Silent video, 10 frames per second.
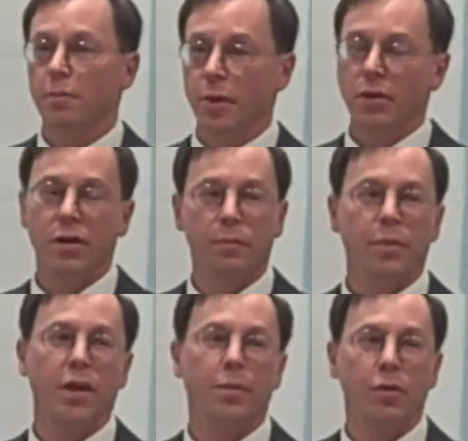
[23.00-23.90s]
billion
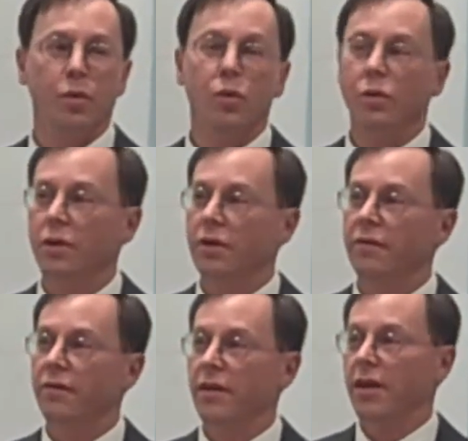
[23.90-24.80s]
people who live
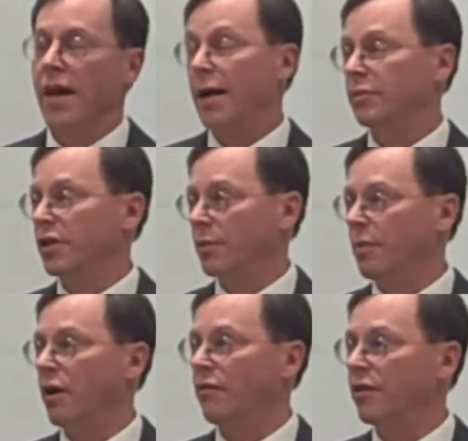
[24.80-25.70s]
in abject
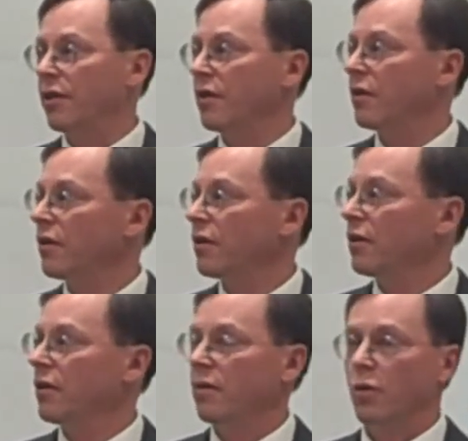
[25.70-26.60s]
poverty.
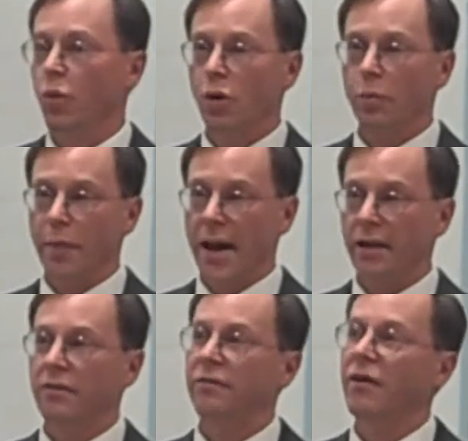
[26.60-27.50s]
The World
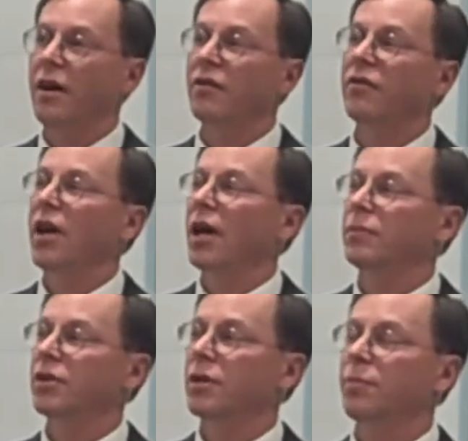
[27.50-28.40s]
Bank defines
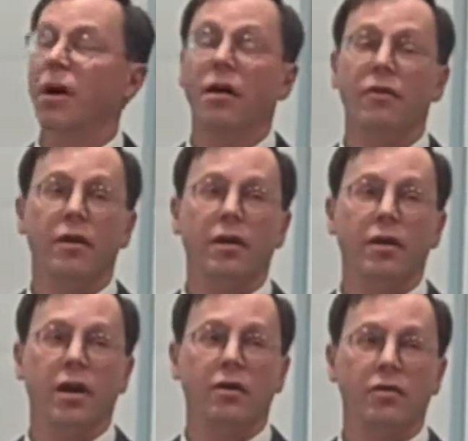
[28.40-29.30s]
abject poverty
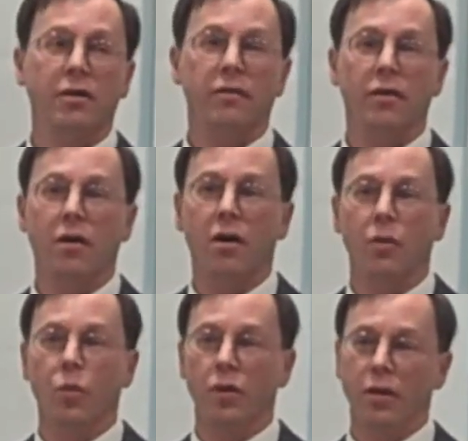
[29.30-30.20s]
as living on
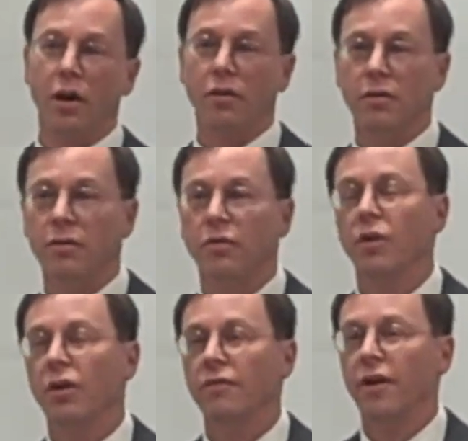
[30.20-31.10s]
$1.25
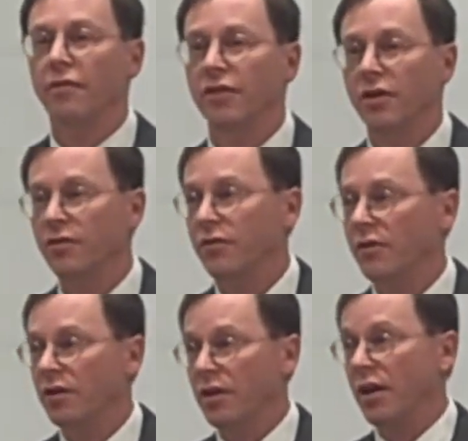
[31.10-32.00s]

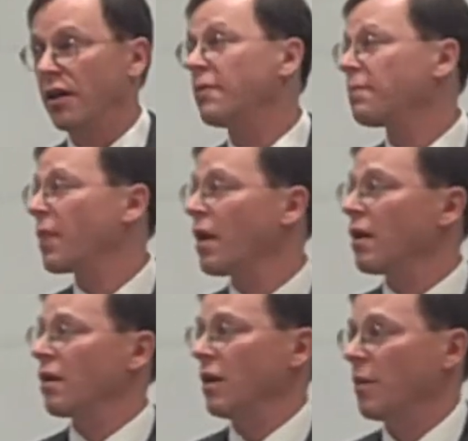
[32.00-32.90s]
a day.
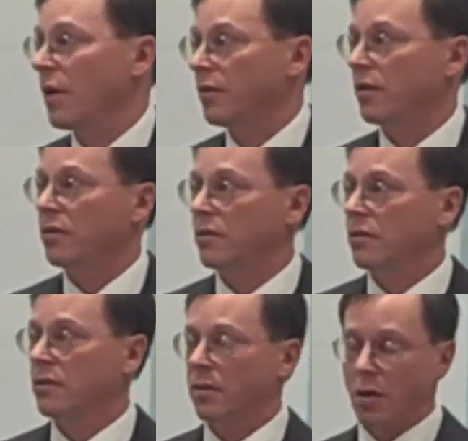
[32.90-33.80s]
About the
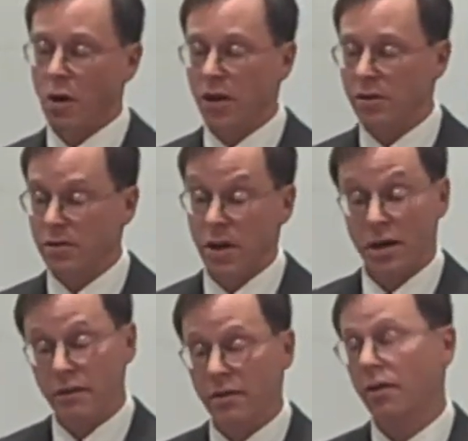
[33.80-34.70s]
cost,
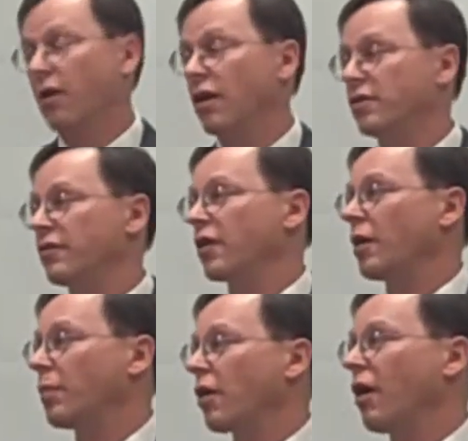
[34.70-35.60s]
not even the cost of a
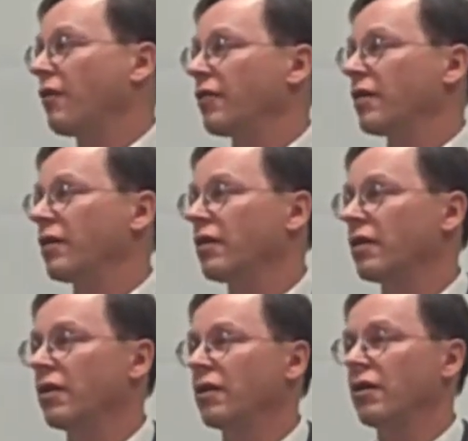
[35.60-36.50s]
cup of coffee
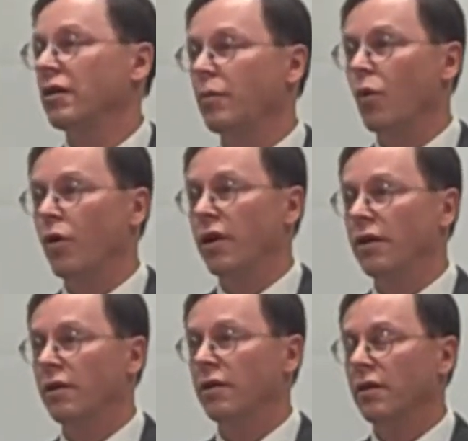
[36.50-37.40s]
in the morning.
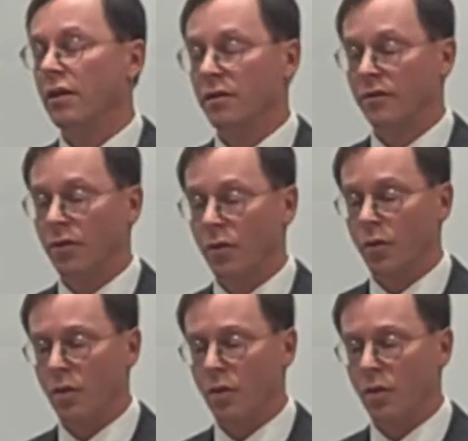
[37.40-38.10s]
And so